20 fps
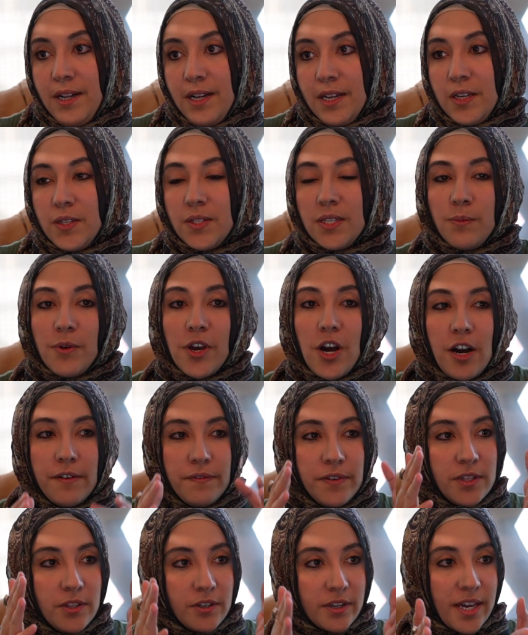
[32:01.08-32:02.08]
You see, we
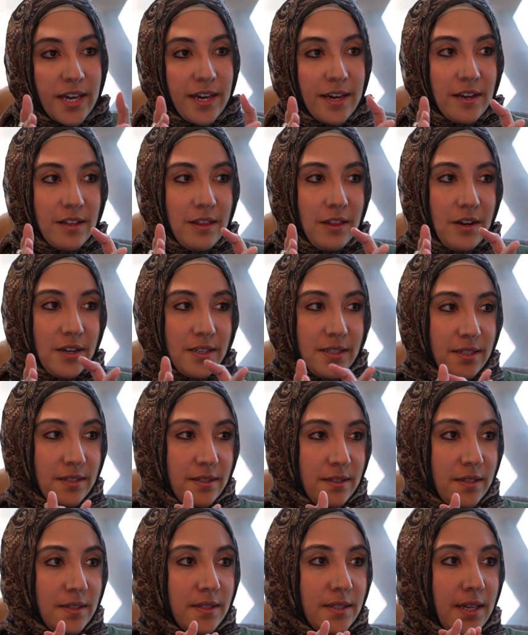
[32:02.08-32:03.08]
often look at ikhlas
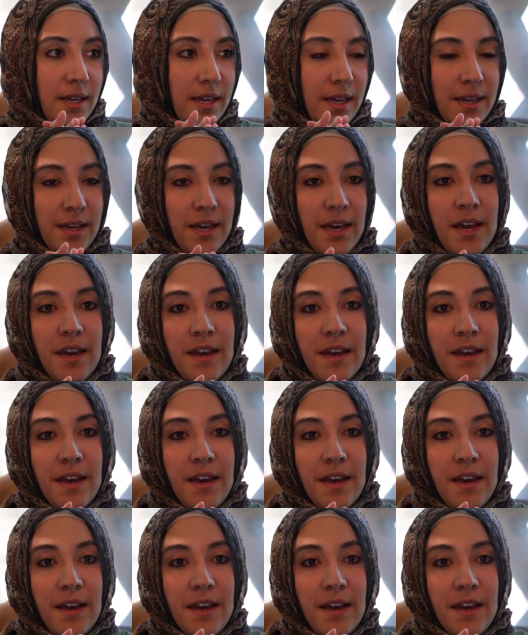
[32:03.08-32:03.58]
as this, like,